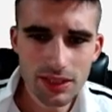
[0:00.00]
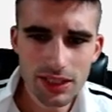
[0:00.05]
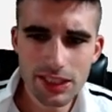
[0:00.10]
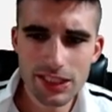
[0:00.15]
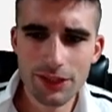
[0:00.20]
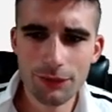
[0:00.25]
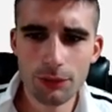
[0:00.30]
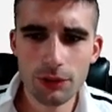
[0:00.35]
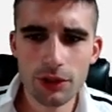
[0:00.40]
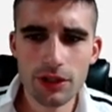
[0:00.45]

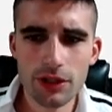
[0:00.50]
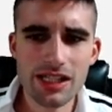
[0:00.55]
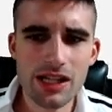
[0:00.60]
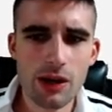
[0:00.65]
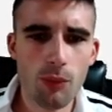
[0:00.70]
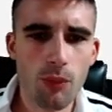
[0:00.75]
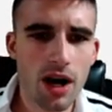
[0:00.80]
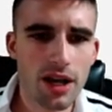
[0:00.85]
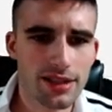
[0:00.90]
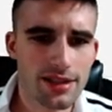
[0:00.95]
Now, if we're looking at
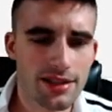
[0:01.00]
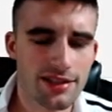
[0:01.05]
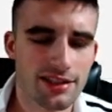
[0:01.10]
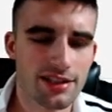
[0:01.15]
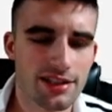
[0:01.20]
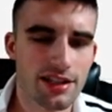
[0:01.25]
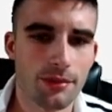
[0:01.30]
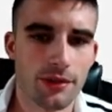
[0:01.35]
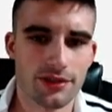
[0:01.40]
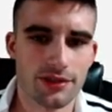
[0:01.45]
Watson's
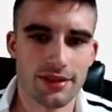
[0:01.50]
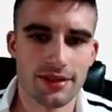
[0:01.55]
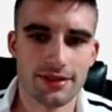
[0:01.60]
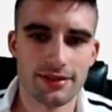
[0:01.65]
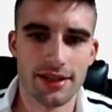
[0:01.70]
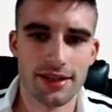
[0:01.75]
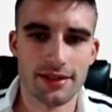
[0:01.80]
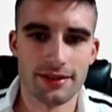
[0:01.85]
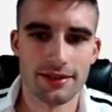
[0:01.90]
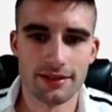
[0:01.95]
numbers this
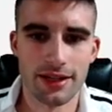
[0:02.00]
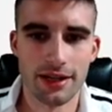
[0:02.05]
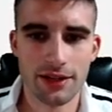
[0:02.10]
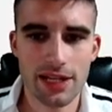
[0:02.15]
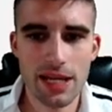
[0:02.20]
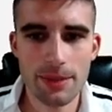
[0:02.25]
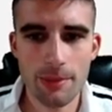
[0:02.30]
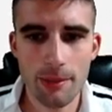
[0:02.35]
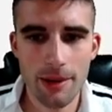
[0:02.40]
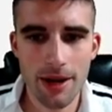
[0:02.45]
season, now
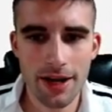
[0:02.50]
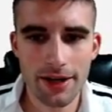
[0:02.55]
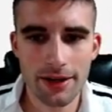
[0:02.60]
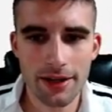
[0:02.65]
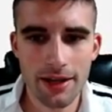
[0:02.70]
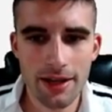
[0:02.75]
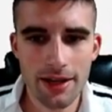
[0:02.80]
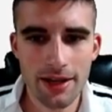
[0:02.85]
keep in mind,